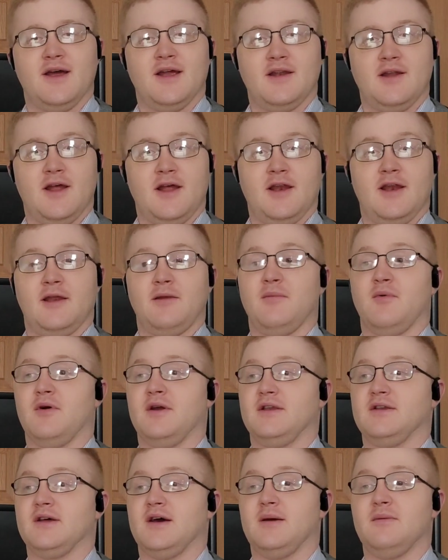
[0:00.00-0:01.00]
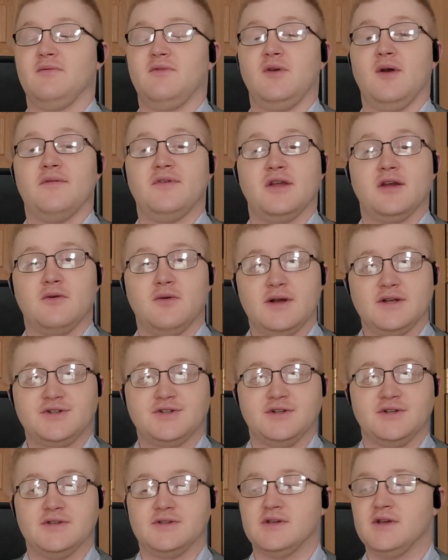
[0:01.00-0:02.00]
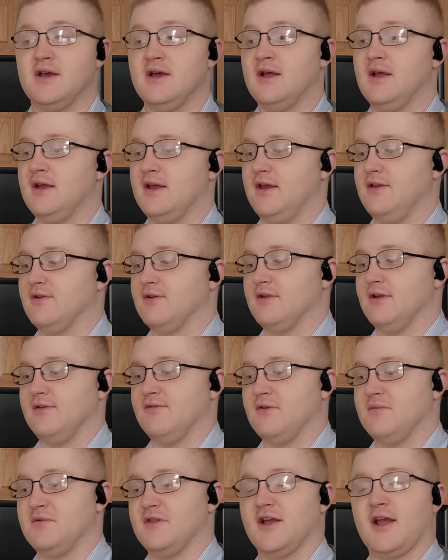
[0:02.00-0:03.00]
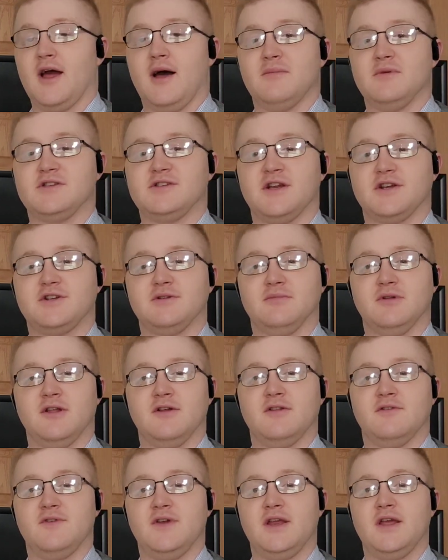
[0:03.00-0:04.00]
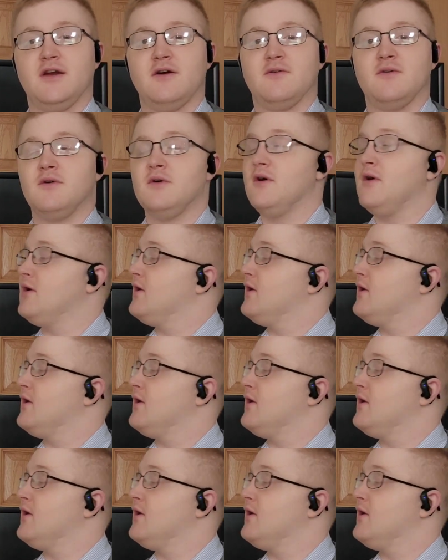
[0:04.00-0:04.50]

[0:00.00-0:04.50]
And at any point in time, if you have any questions, either leave them in the comment section below the video,